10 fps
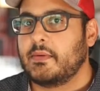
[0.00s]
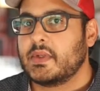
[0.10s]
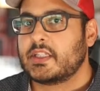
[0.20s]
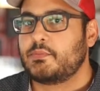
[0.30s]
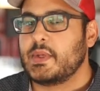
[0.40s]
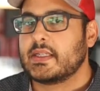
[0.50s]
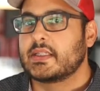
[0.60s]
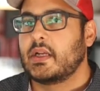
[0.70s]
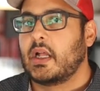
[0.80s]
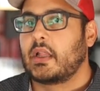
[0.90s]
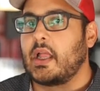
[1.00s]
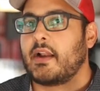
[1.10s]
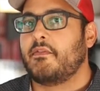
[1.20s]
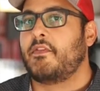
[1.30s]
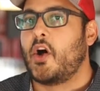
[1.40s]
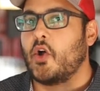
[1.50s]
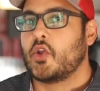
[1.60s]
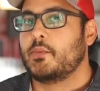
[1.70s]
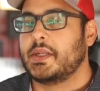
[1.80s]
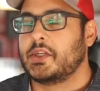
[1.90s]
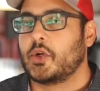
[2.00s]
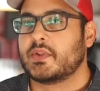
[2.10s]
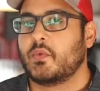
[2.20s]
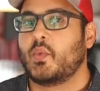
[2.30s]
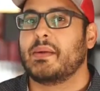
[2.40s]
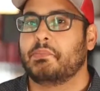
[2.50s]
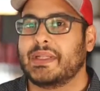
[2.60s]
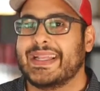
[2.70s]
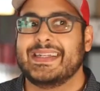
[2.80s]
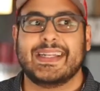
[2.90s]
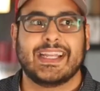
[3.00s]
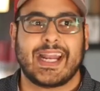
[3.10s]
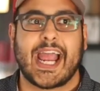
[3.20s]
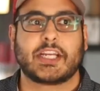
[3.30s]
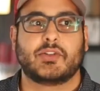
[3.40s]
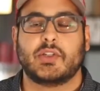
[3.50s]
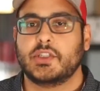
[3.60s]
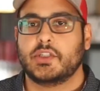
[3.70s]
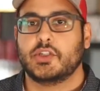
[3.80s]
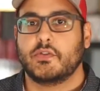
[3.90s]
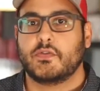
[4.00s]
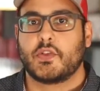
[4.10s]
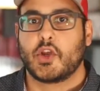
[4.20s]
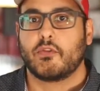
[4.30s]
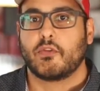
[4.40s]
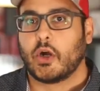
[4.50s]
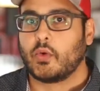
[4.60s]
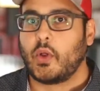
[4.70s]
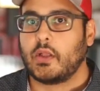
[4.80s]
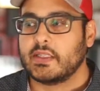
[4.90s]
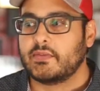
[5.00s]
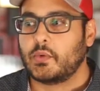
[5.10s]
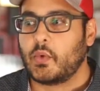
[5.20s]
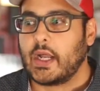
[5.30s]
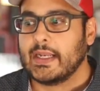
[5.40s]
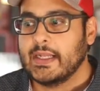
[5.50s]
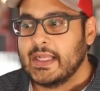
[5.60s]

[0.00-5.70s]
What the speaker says: speaks a lot of volume in terms of what blending can actually do for the overall quality of a wine.